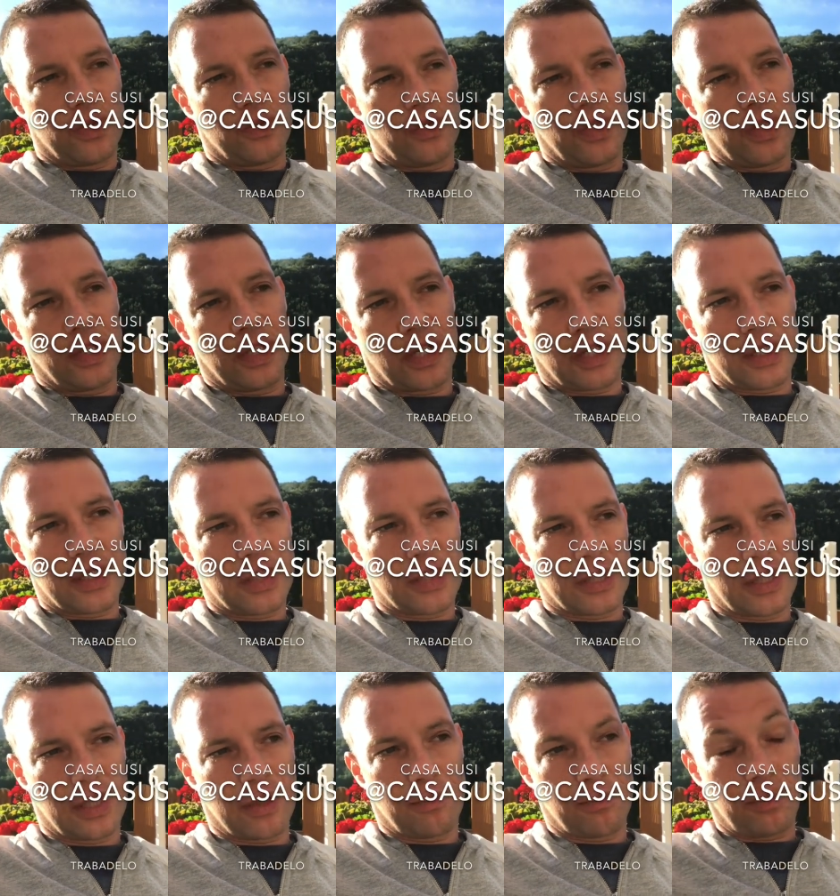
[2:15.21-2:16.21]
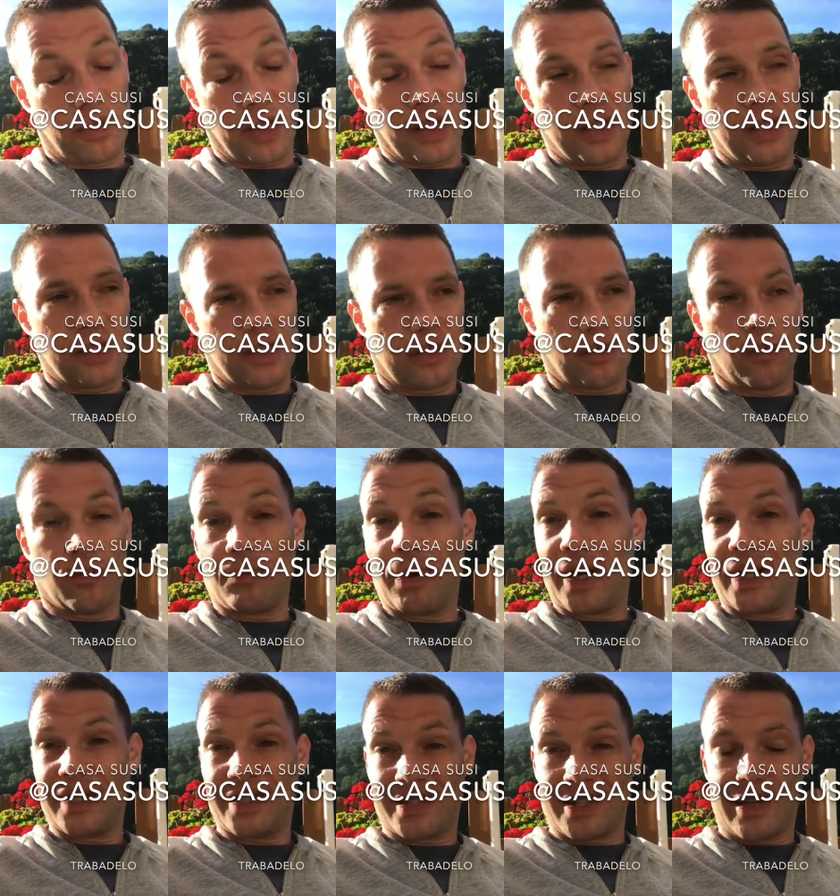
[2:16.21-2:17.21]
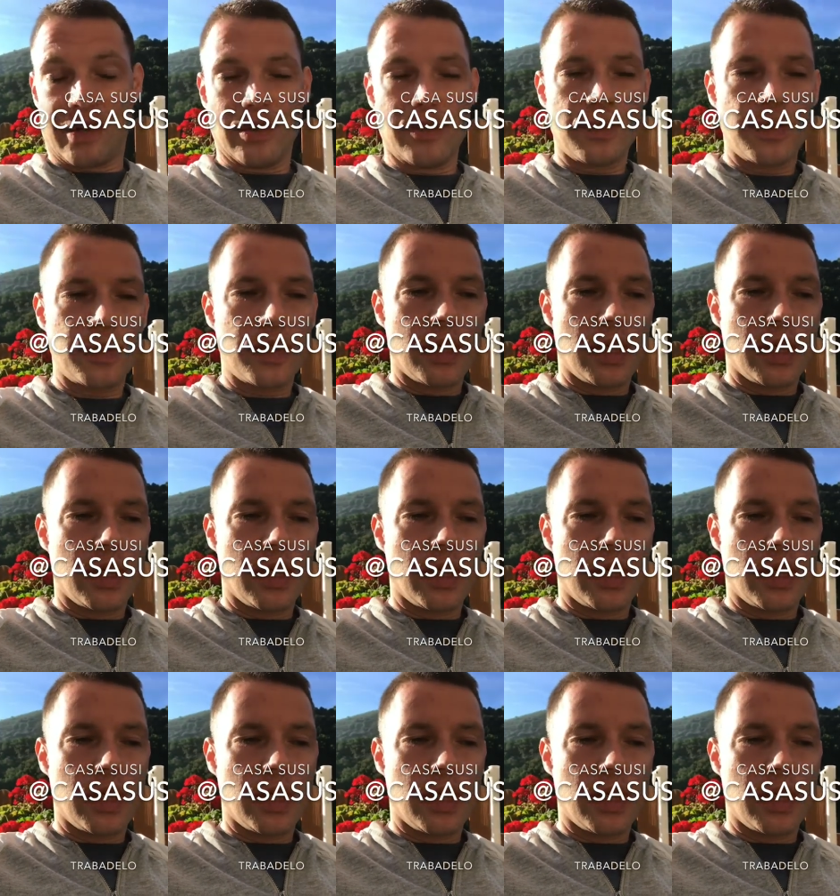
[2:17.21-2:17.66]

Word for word: a really nice uh, place by herself.